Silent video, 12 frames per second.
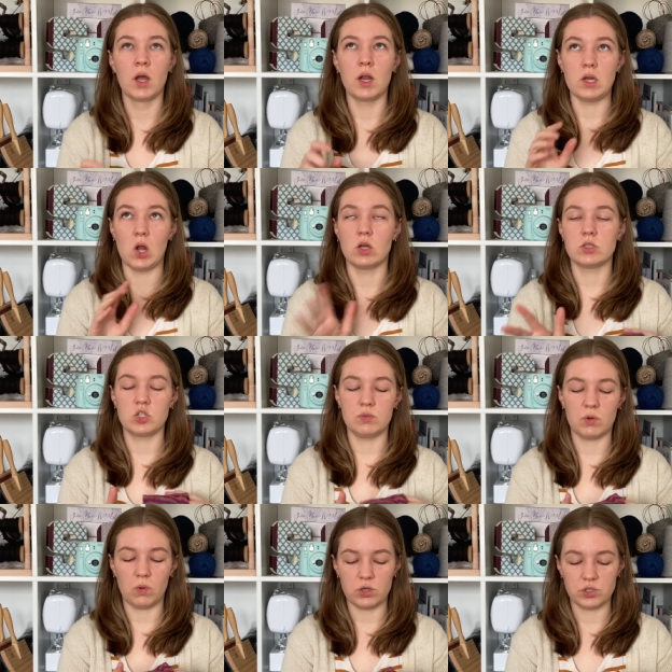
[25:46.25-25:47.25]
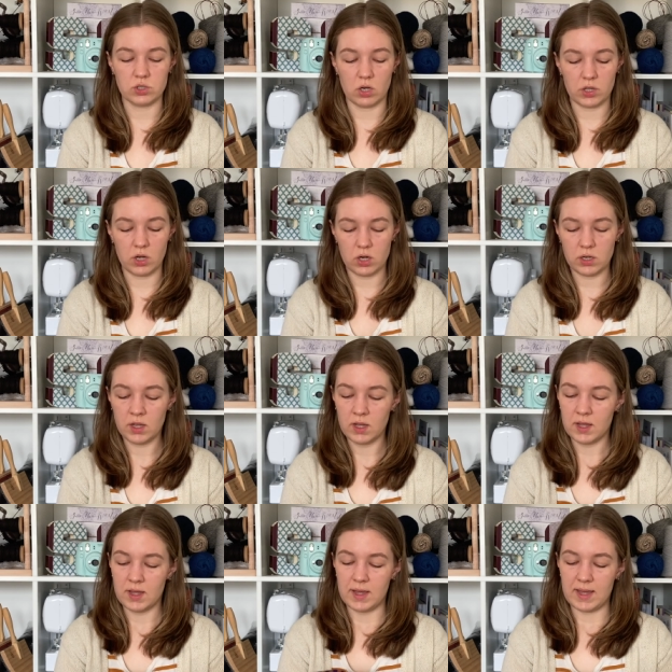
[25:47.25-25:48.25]
non-superwash sock yarn
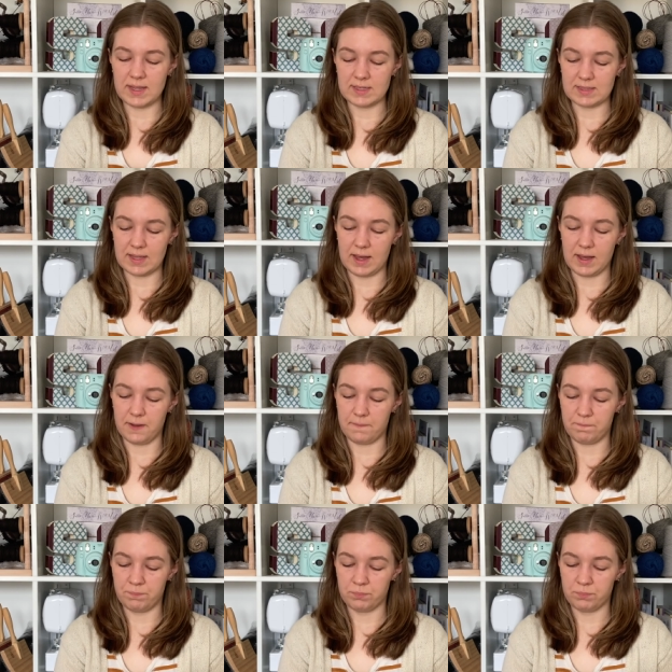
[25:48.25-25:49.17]
is that